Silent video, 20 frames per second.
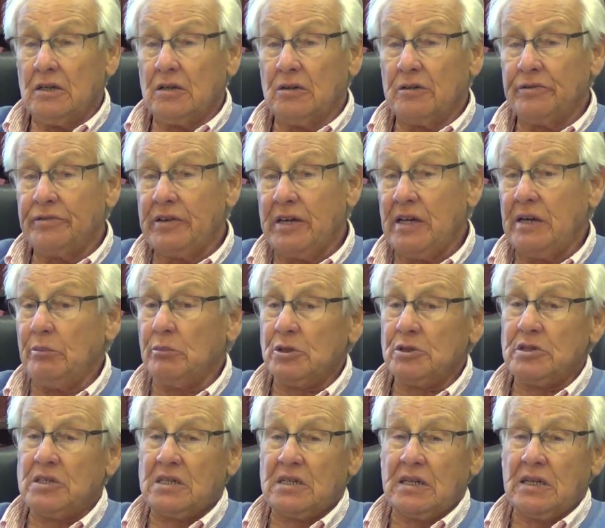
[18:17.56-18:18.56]
of
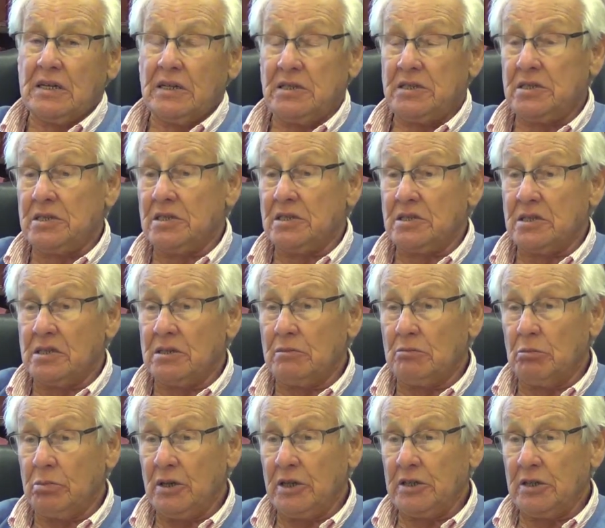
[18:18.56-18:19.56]
hemostasis
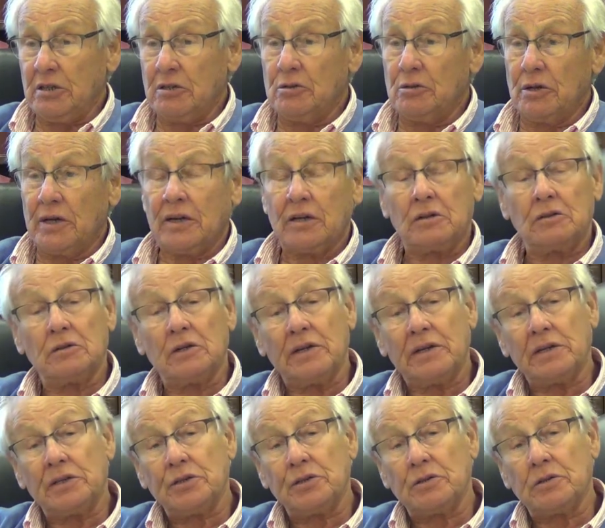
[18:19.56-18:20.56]
and blood
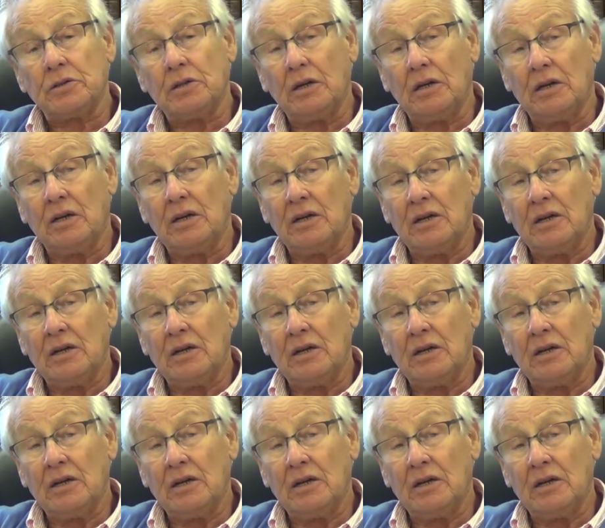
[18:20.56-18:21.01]
coagulation.